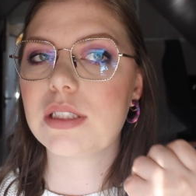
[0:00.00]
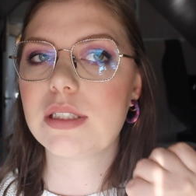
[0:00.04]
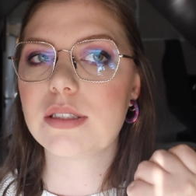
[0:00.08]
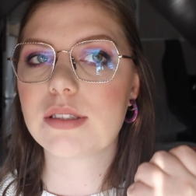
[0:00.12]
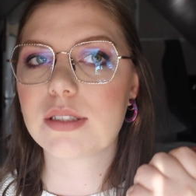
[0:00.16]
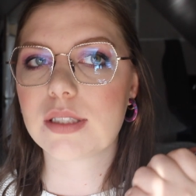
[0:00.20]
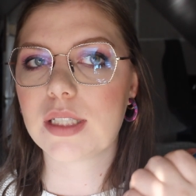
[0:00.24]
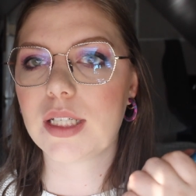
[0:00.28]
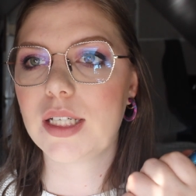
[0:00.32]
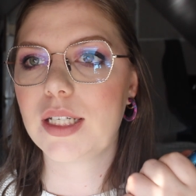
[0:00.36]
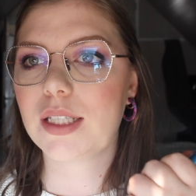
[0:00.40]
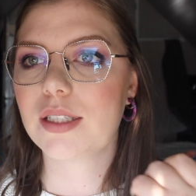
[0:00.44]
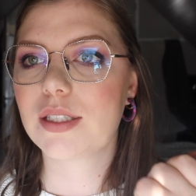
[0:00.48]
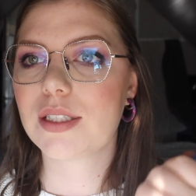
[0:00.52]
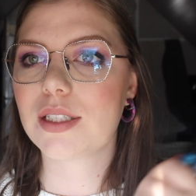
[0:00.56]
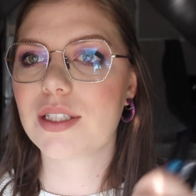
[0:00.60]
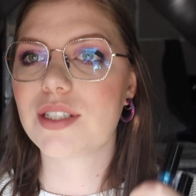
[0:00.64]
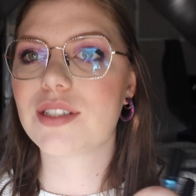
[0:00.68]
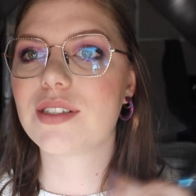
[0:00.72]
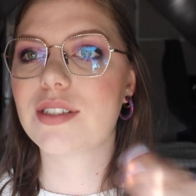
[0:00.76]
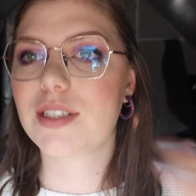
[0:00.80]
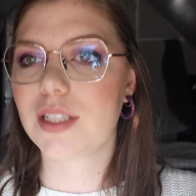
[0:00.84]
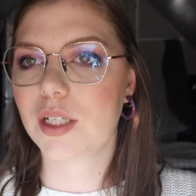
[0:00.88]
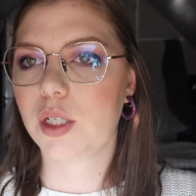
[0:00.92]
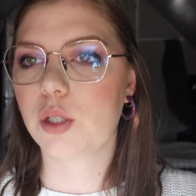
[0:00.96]
these in
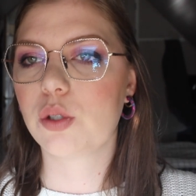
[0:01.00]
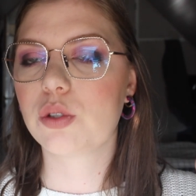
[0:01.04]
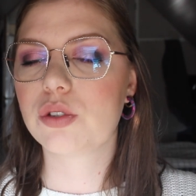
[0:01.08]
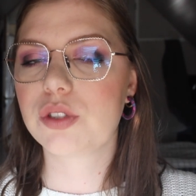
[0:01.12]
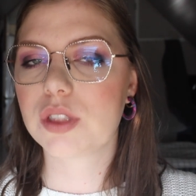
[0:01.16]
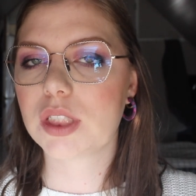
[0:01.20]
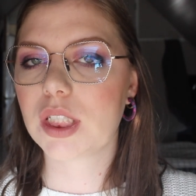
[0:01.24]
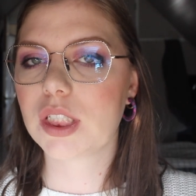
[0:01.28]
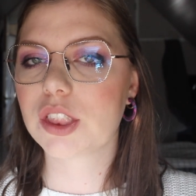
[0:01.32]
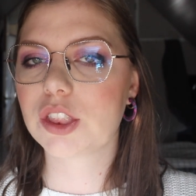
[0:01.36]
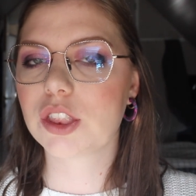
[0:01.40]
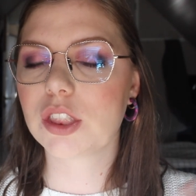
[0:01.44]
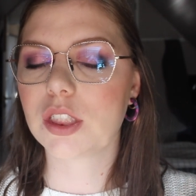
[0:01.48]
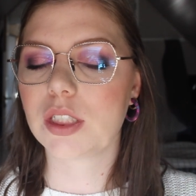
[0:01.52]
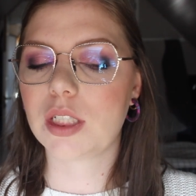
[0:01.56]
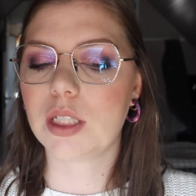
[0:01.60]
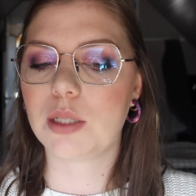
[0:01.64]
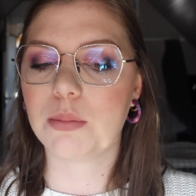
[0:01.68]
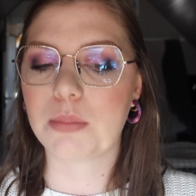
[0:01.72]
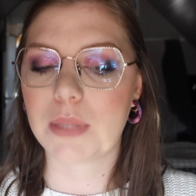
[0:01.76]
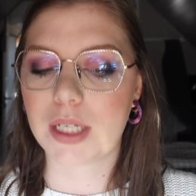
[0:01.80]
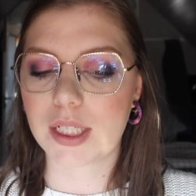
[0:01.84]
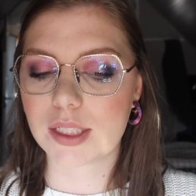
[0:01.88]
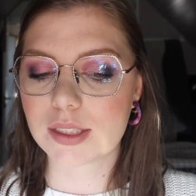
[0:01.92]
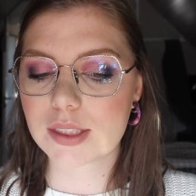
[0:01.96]
the sale section
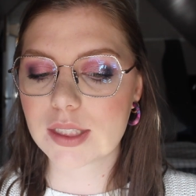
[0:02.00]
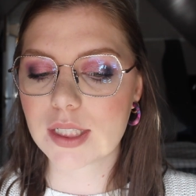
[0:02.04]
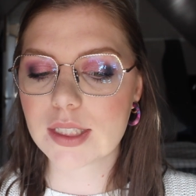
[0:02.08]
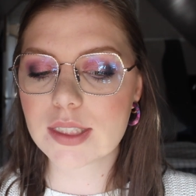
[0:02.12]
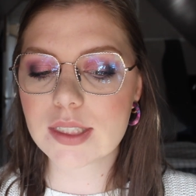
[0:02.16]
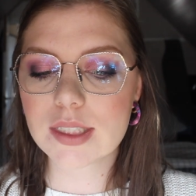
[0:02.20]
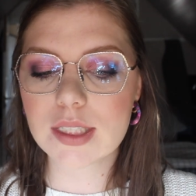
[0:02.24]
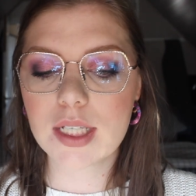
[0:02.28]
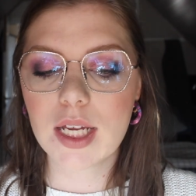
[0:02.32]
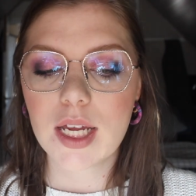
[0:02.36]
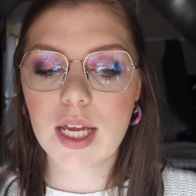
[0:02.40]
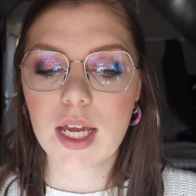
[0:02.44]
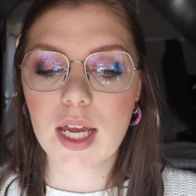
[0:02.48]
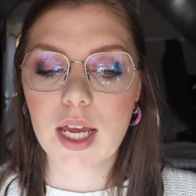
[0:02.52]
in Matas.